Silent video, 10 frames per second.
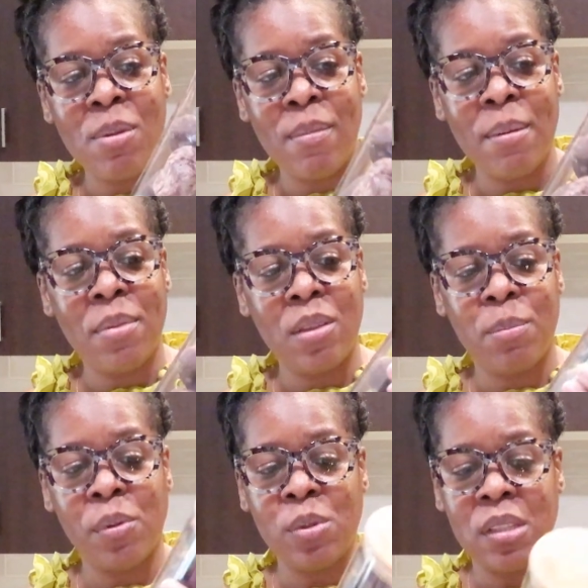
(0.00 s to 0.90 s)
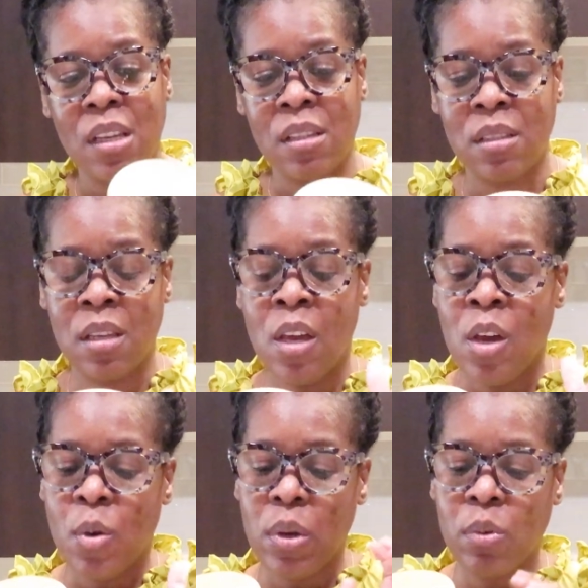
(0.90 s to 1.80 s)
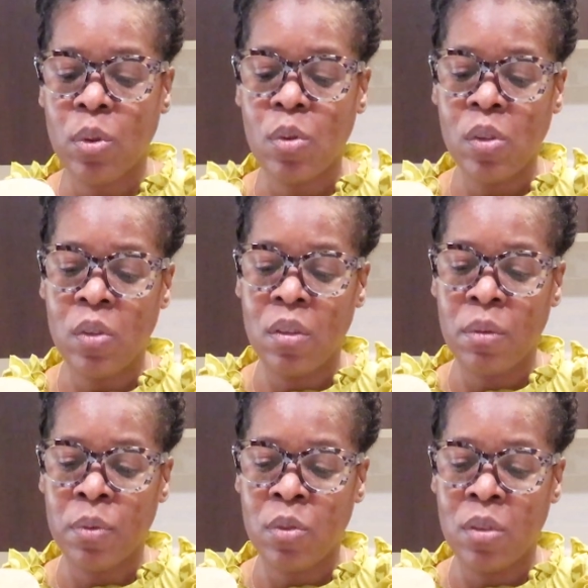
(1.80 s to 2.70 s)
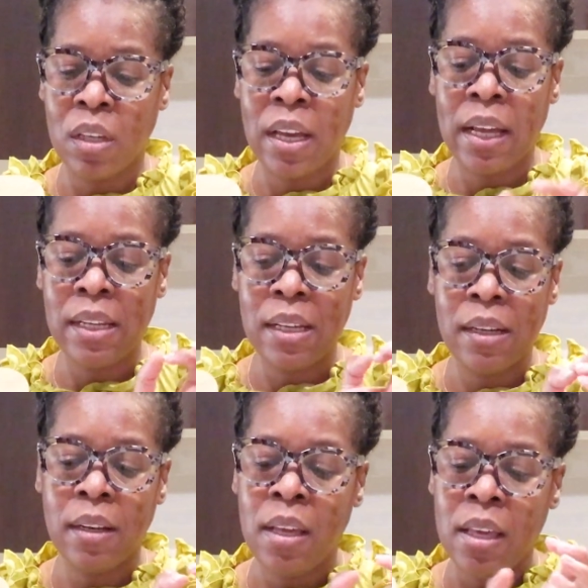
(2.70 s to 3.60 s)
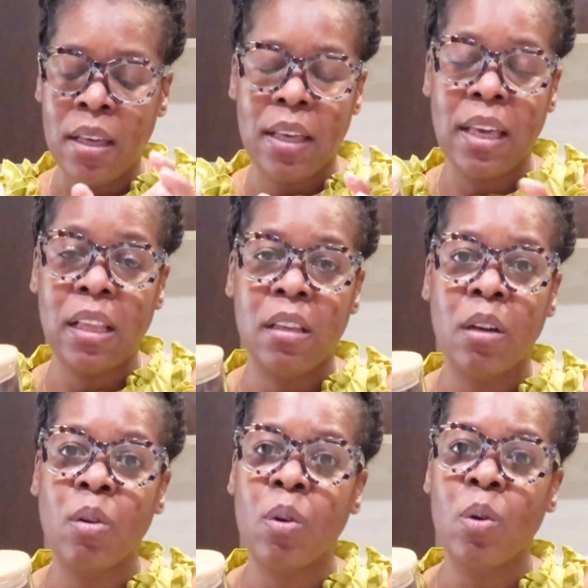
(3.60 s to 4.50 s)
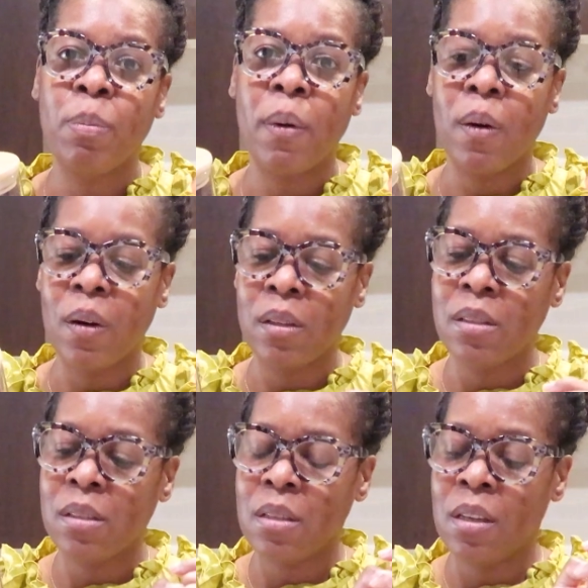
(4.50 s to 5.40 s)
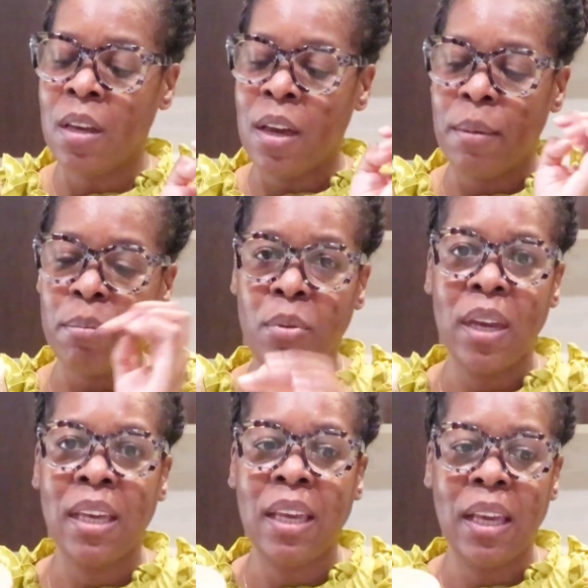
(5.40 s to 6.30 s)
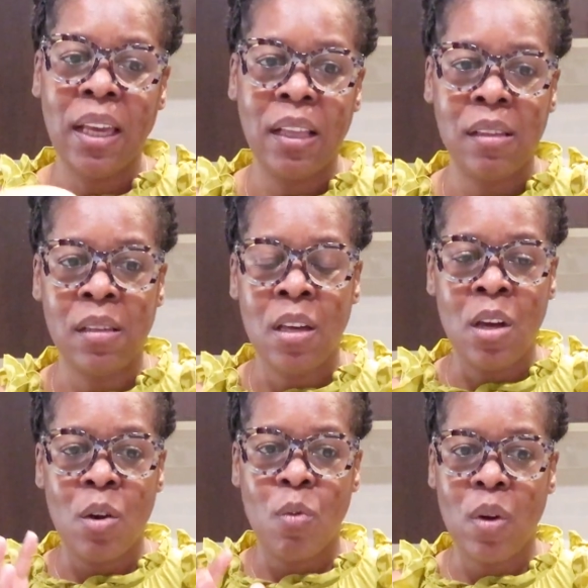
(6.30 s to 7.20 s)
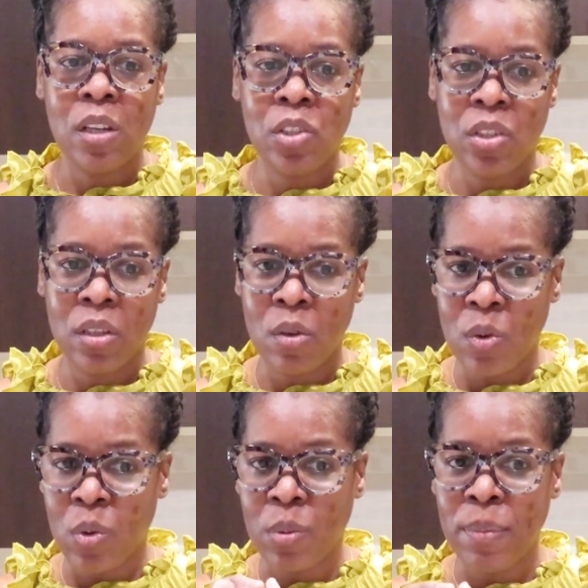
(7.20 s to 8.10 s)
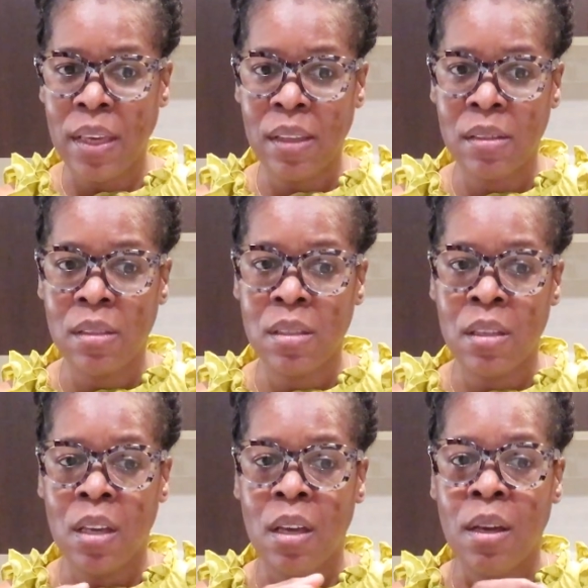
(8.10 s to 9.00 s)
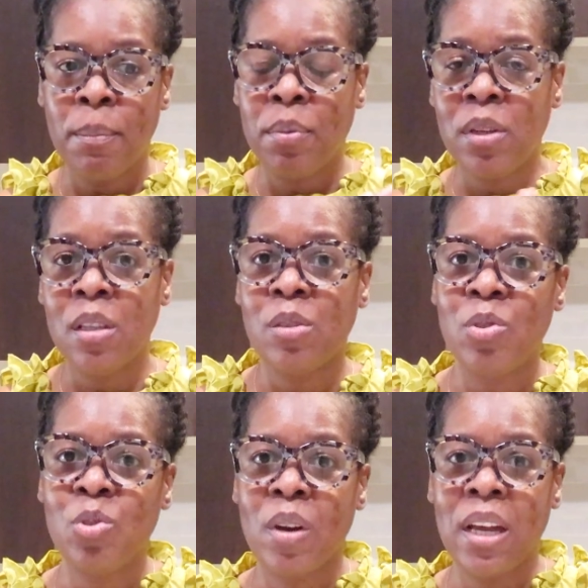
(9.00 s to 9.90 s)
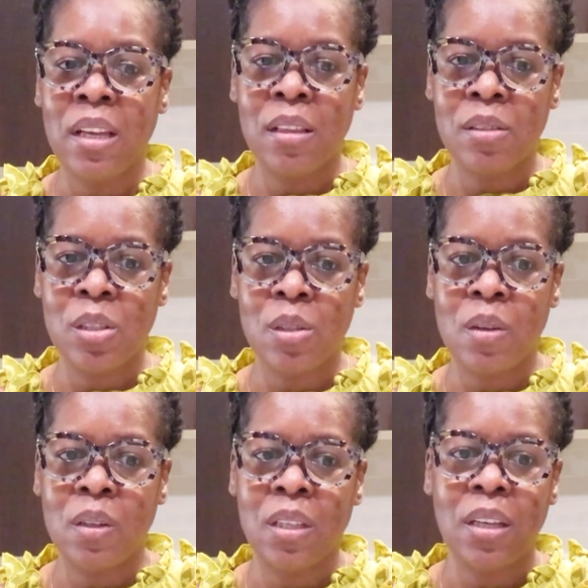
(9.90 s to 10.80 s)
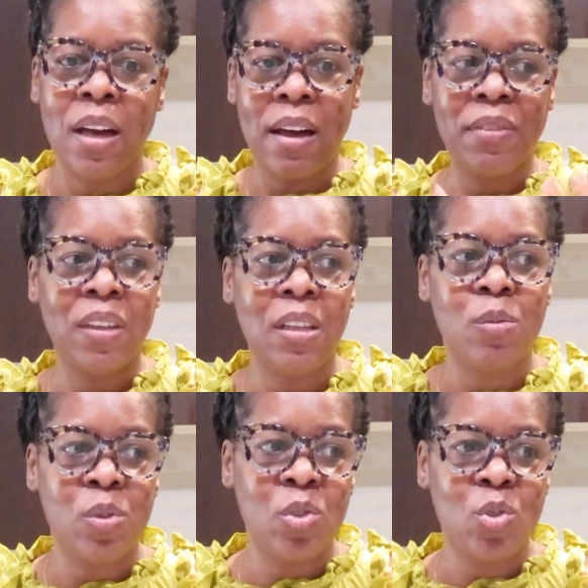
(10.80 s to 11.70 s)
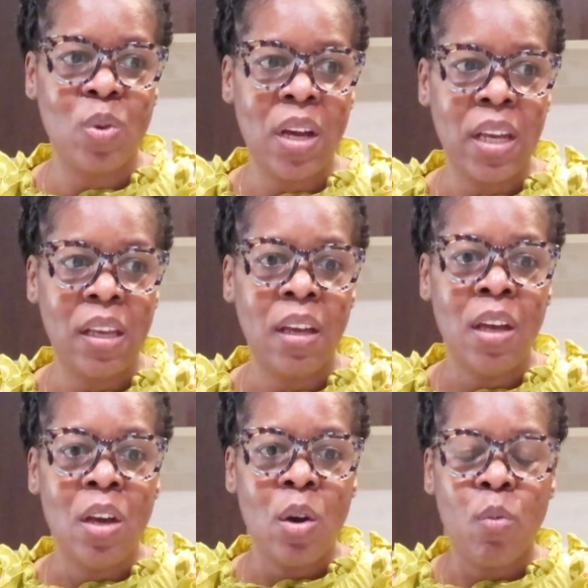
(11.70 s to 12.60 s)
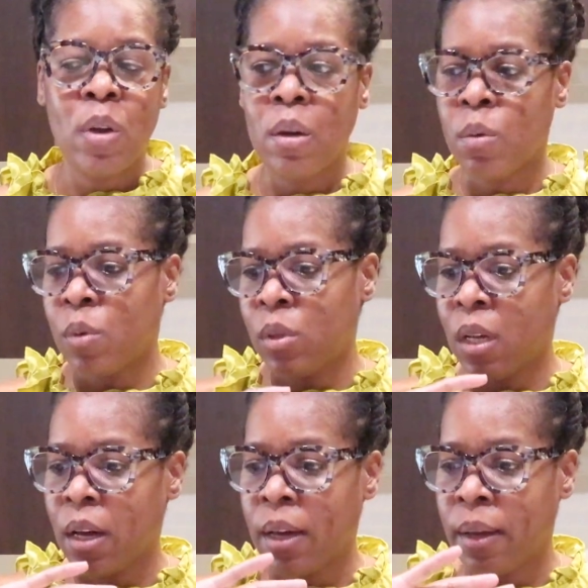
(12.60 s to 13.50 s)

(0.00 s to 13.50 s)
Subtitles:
remember the process. We would go to the garden, get the cocoa pods, break it, wash the cocoa beans, put it to dry in the sun. After it was dry, we would